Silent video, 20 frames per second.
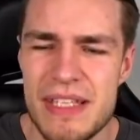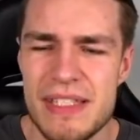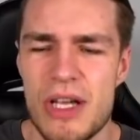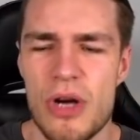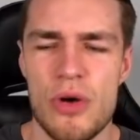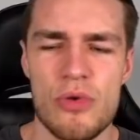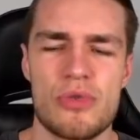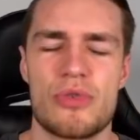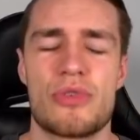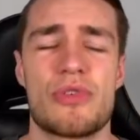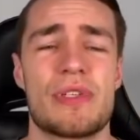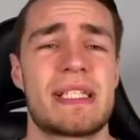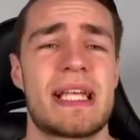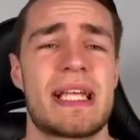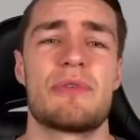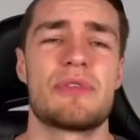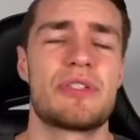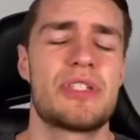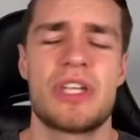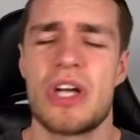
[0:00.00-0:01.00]
this
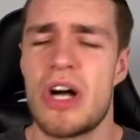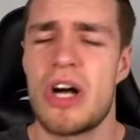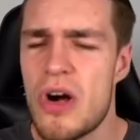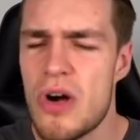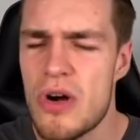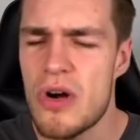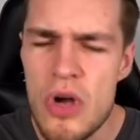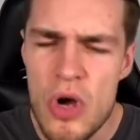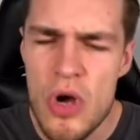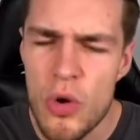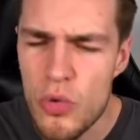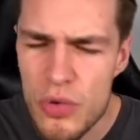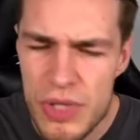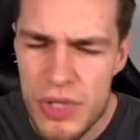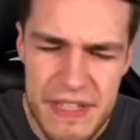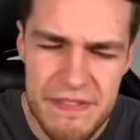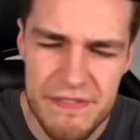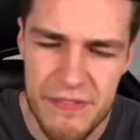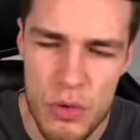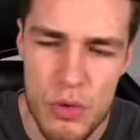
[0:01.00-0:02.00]
ultrasound chart or
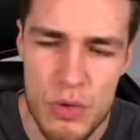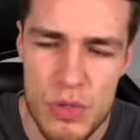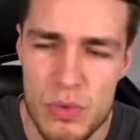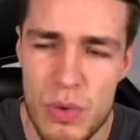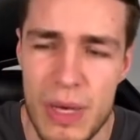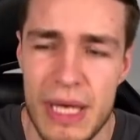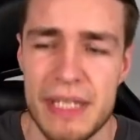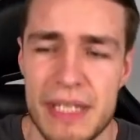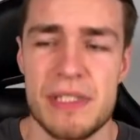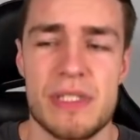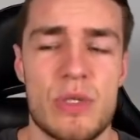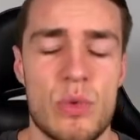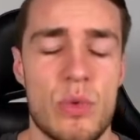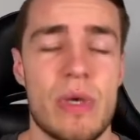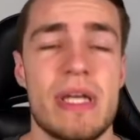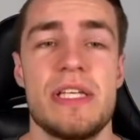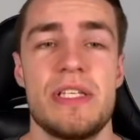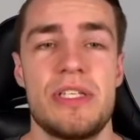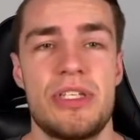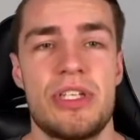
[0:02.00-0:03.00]
the Volkswagen
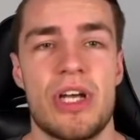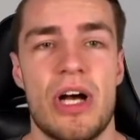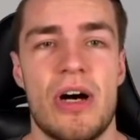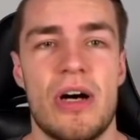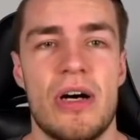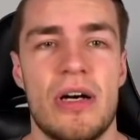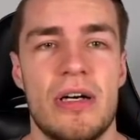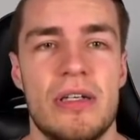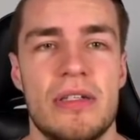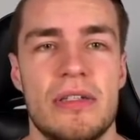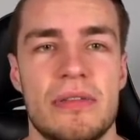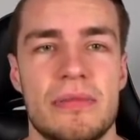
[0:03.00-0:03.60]
squeeze chart.